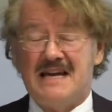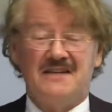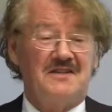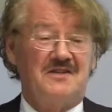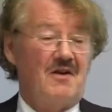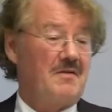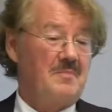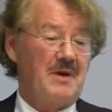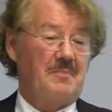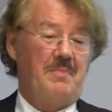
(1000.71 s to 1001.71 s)
it is not
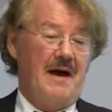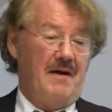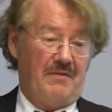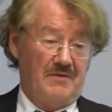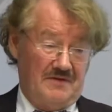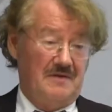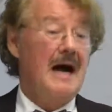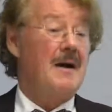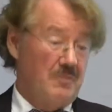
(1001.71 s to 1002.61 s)
the big pathos,